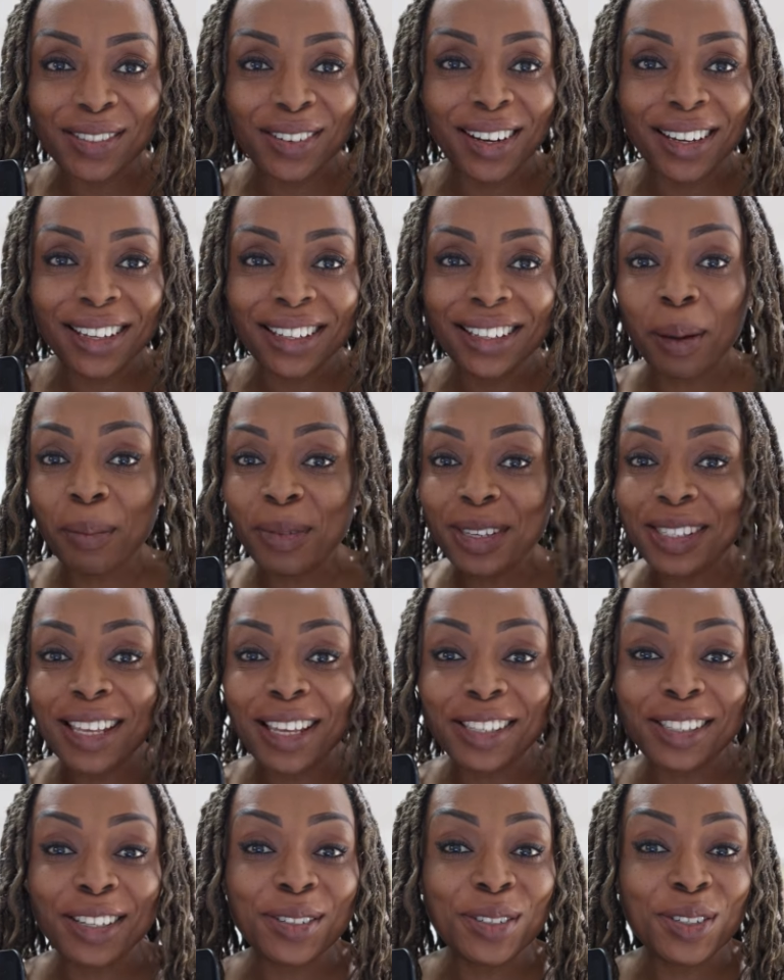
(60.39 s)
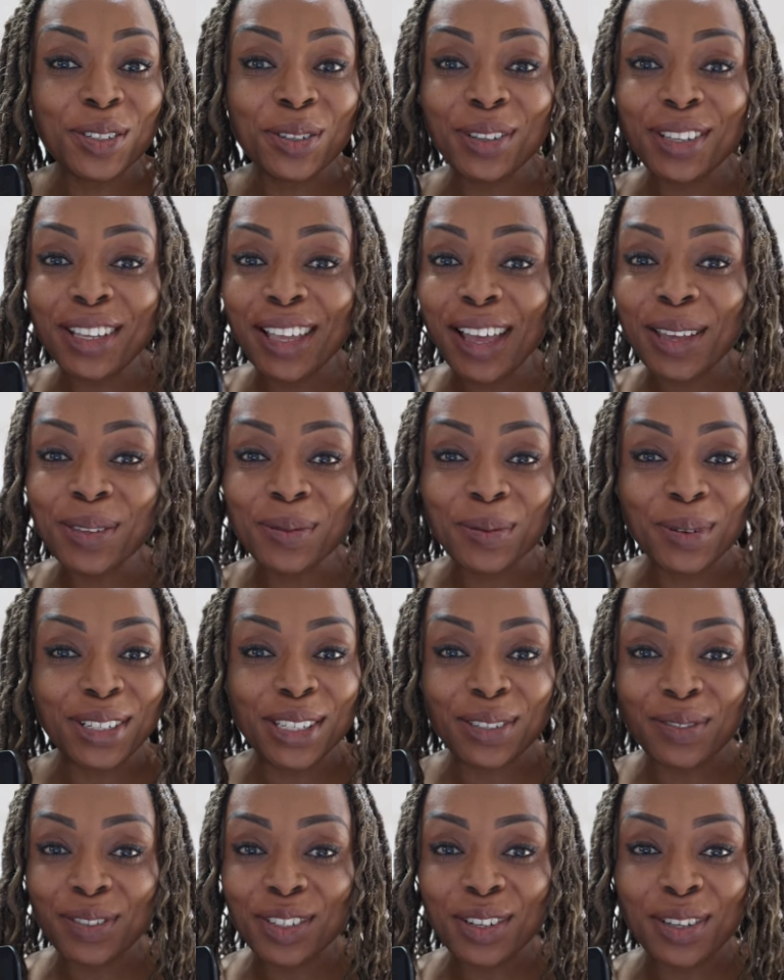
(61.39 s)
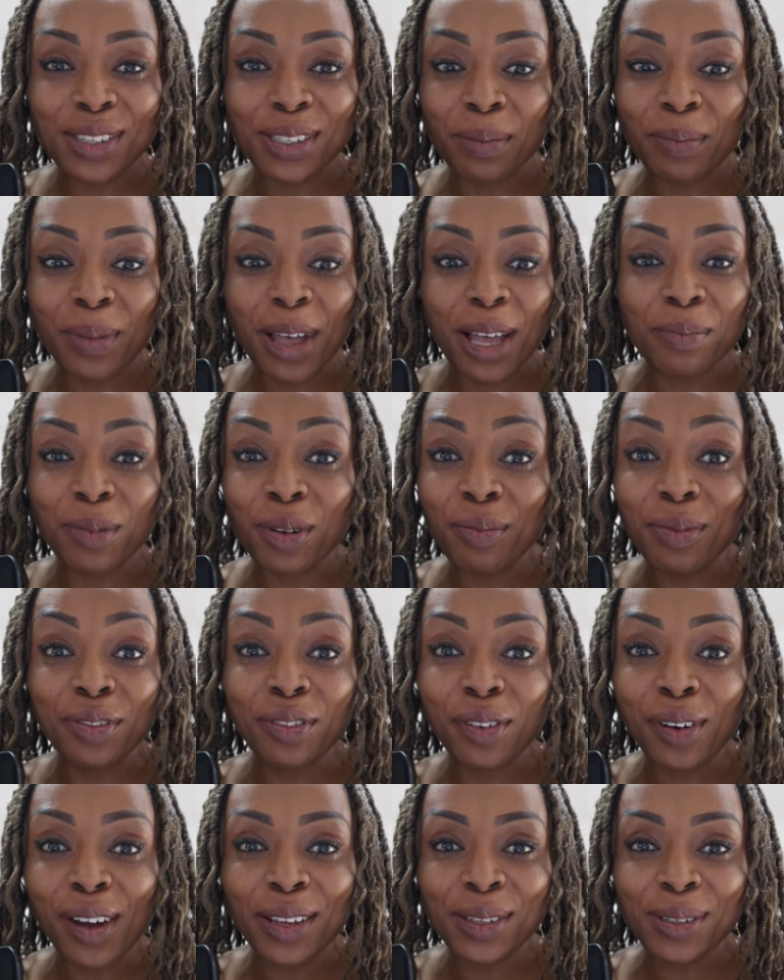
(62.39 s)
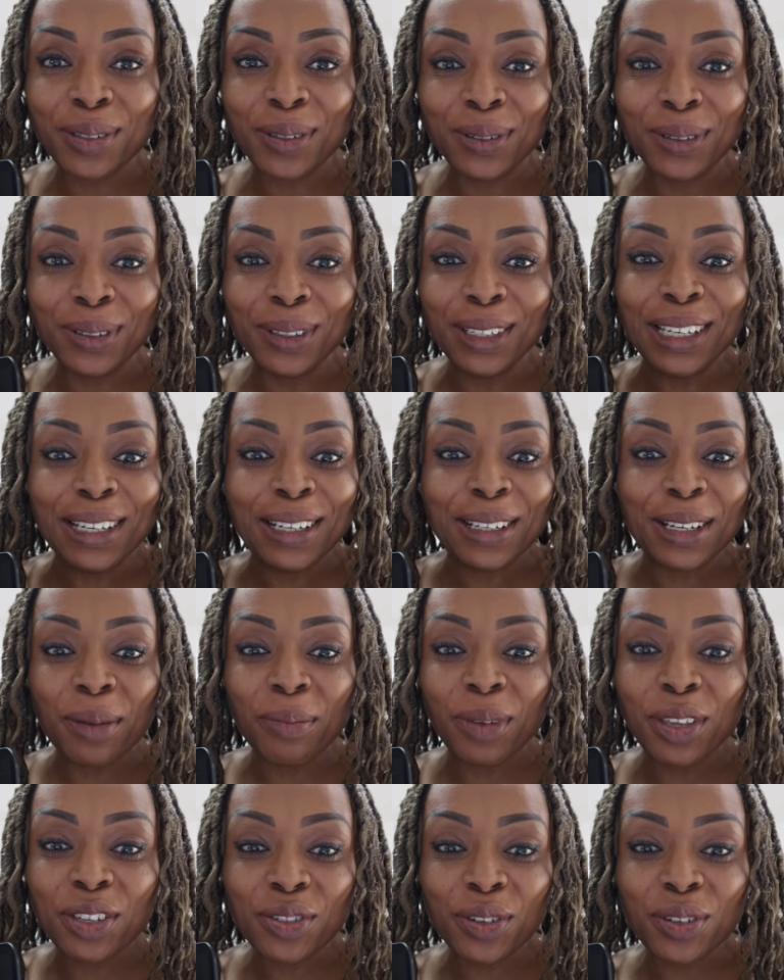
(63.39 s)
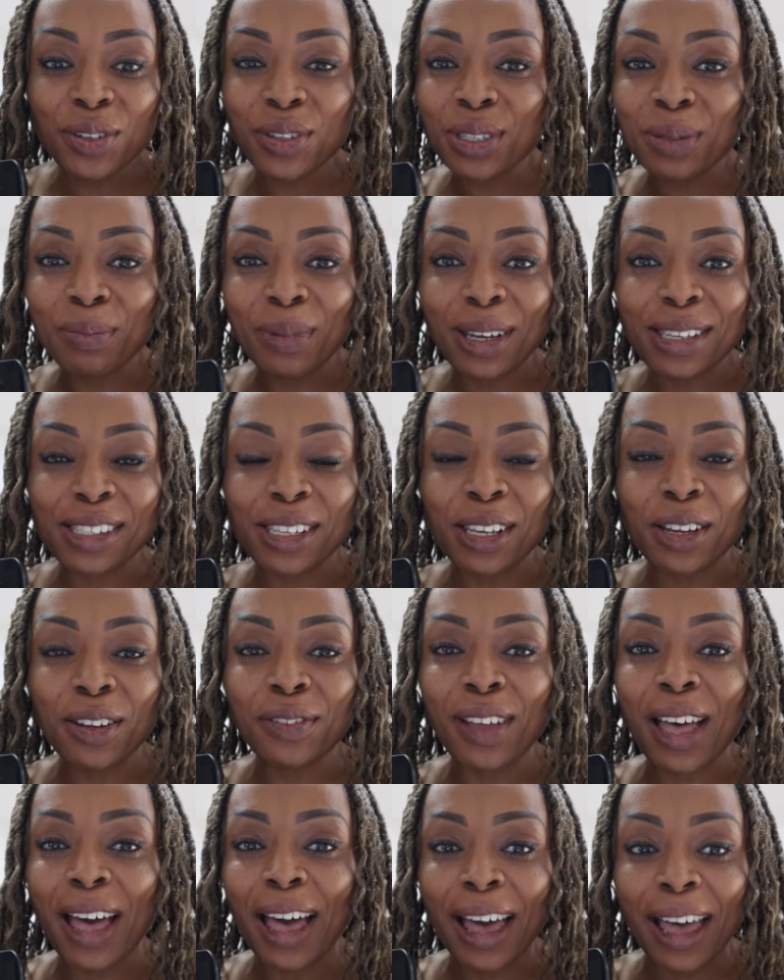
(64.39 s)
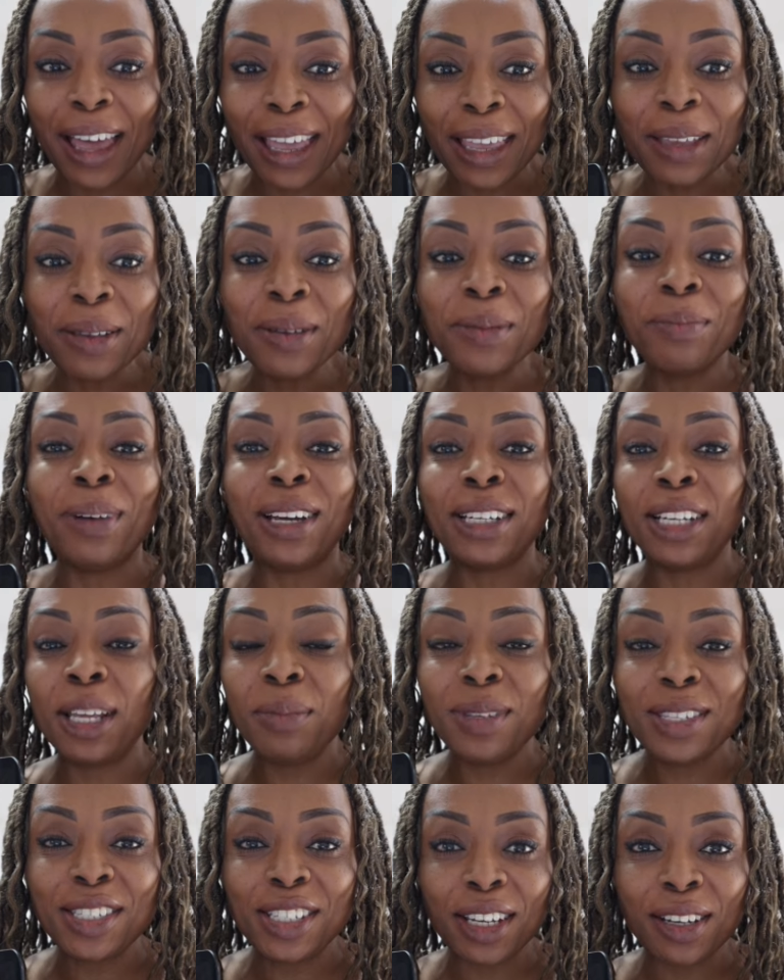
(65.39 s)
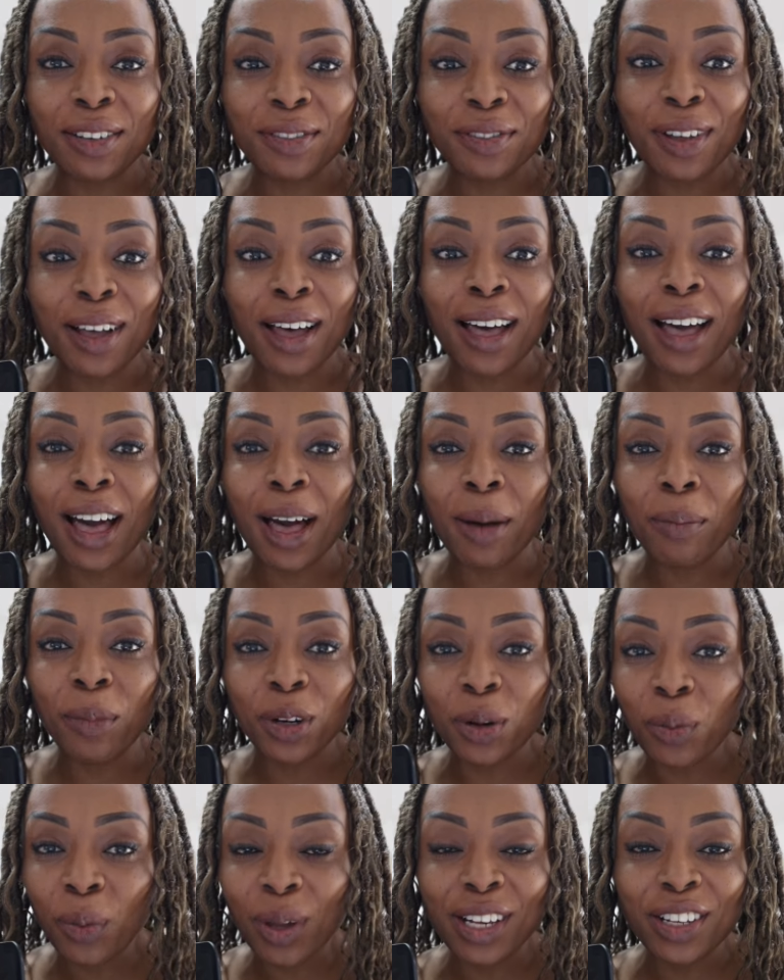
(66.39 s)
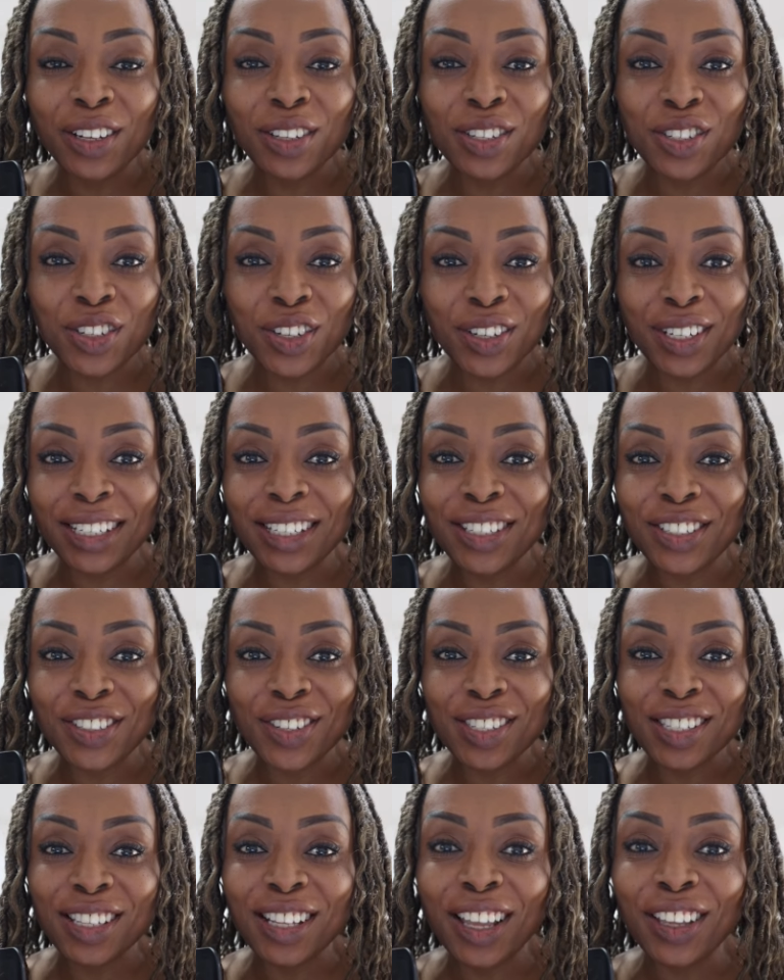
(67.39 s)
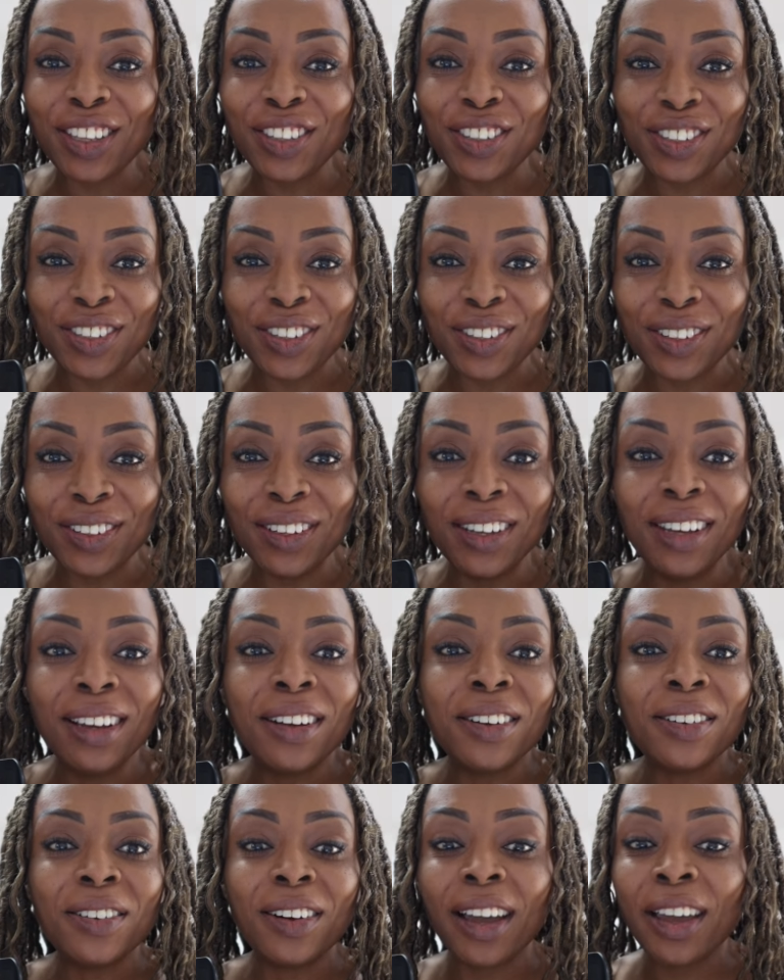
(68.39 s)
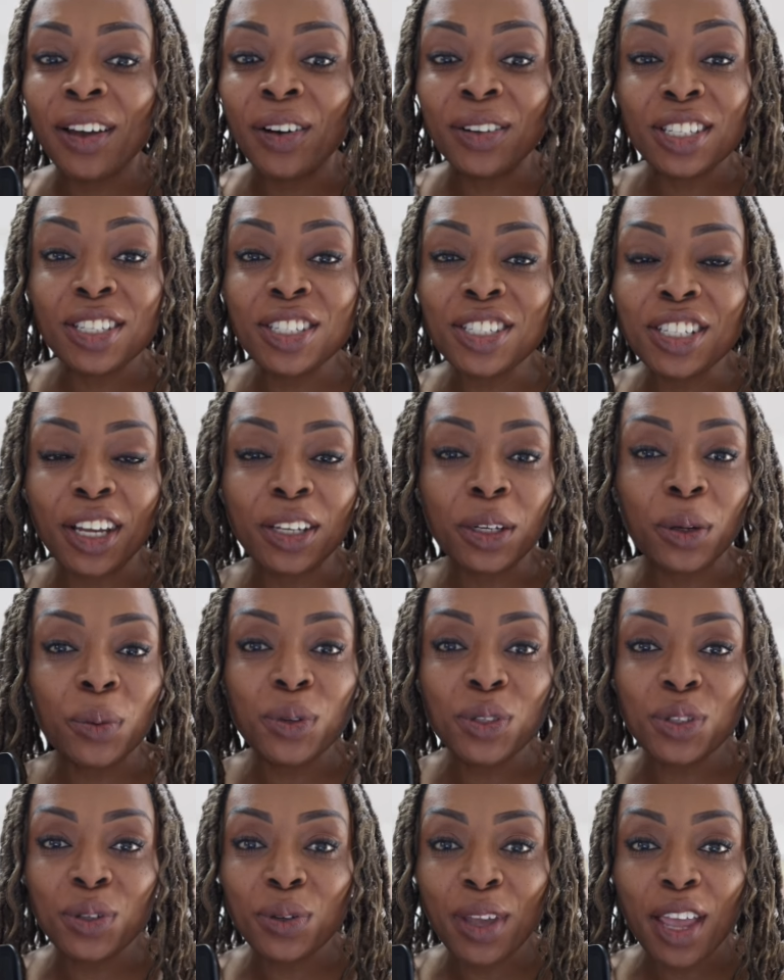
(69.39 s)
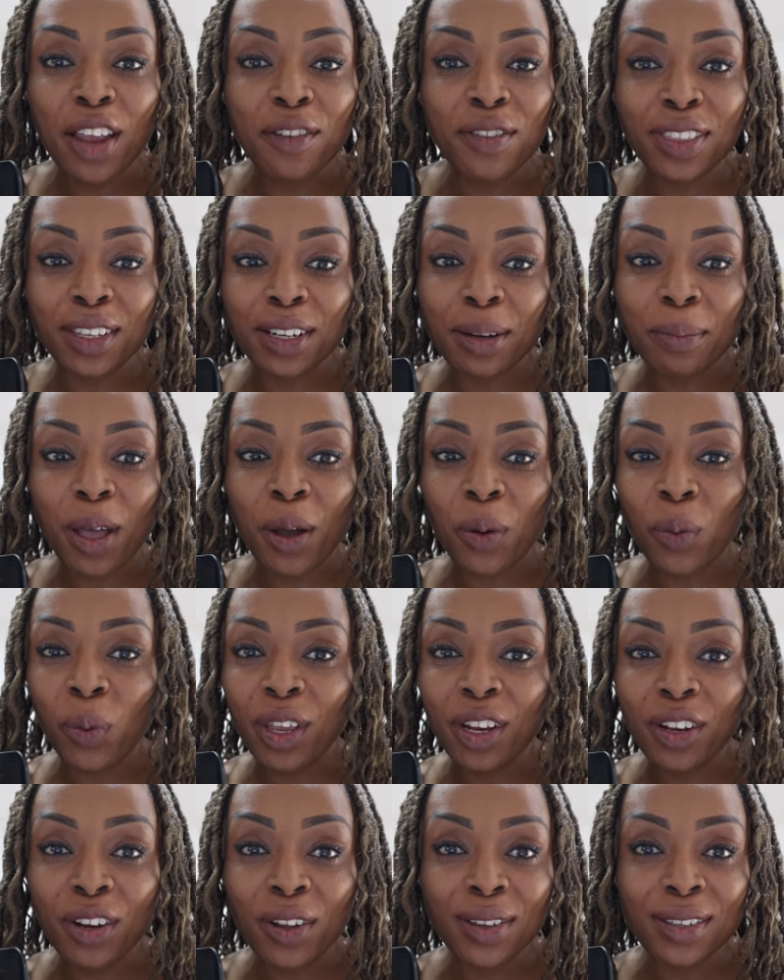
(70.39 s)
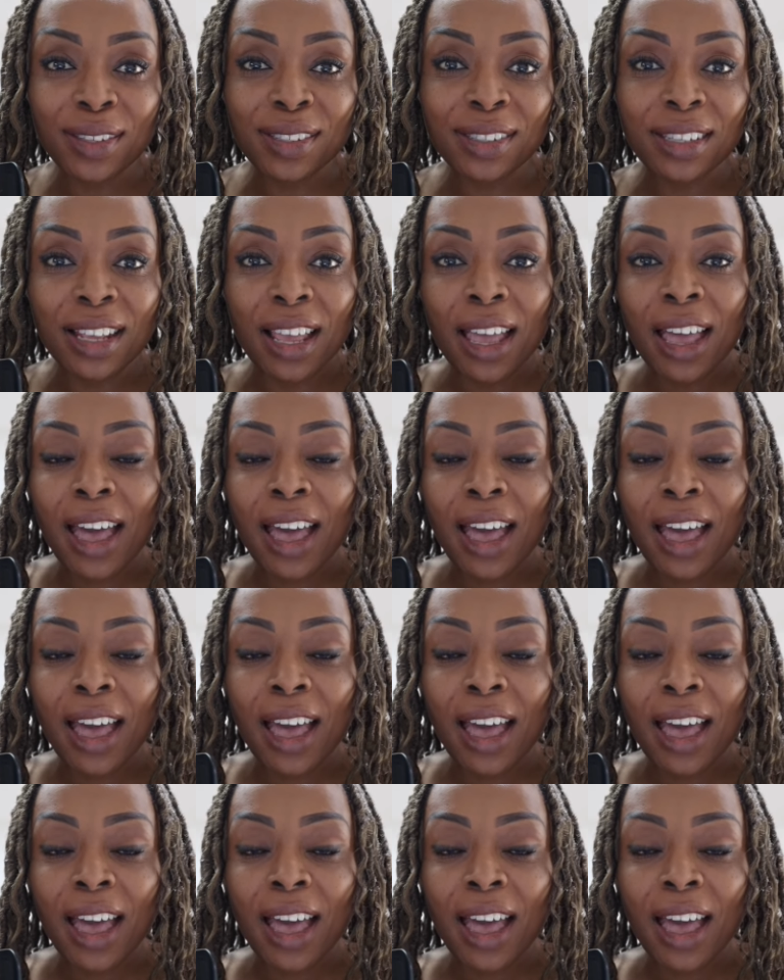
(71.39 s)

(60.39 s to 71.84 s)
right? I'm excited to show you guys what this video is about, but before I do, let me introduce myself. Hi, my name is Jennifer. I'm on a weight loss journey just like you, right? On this channel, we do everything about weight loss.